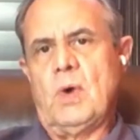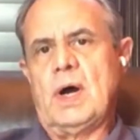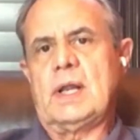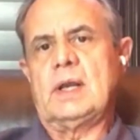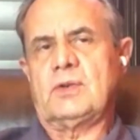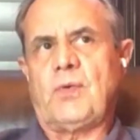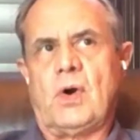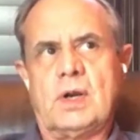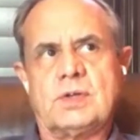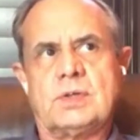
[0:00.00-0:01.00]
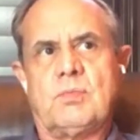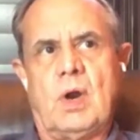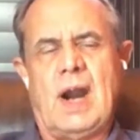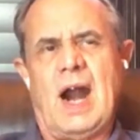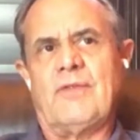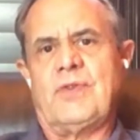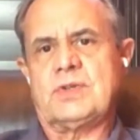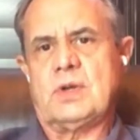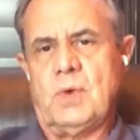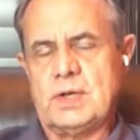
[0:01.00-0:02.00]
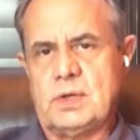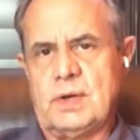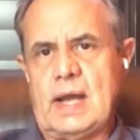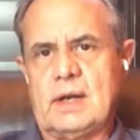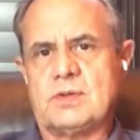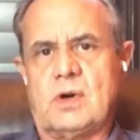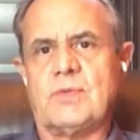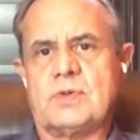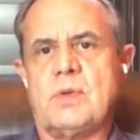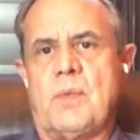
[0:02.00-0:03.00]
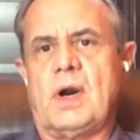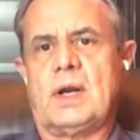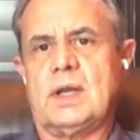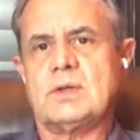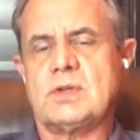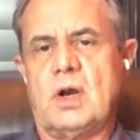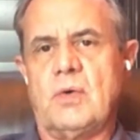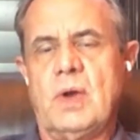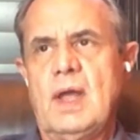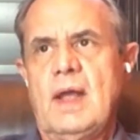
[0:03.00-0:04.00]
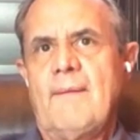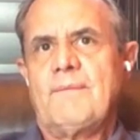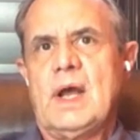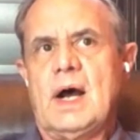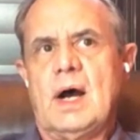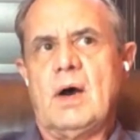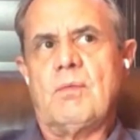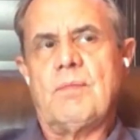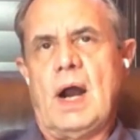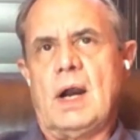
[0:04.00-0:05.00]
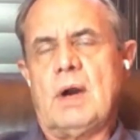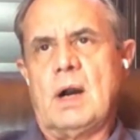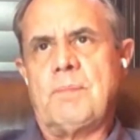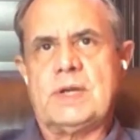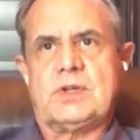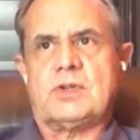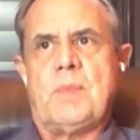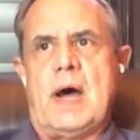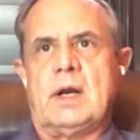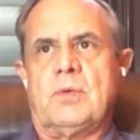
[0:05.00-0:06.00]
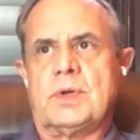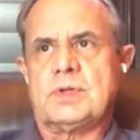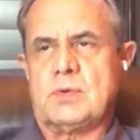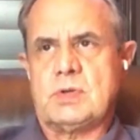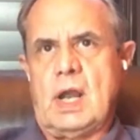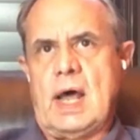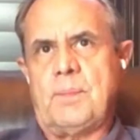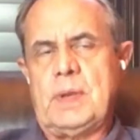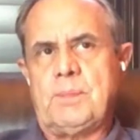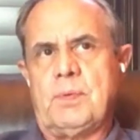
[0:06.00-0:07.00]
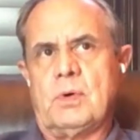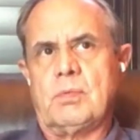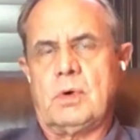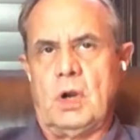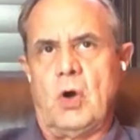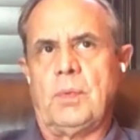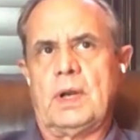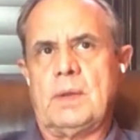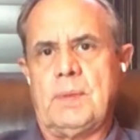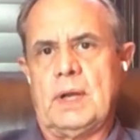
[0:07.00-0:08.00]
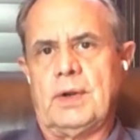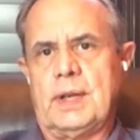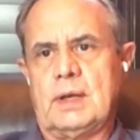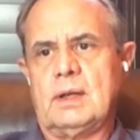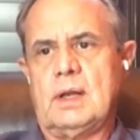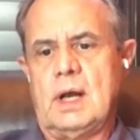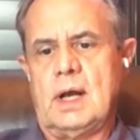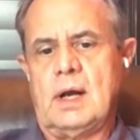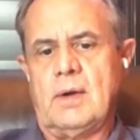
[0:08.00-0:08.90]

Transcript: we wanted as far as what our vision was on how to service the market. So our business model was, there was a lot of people globally building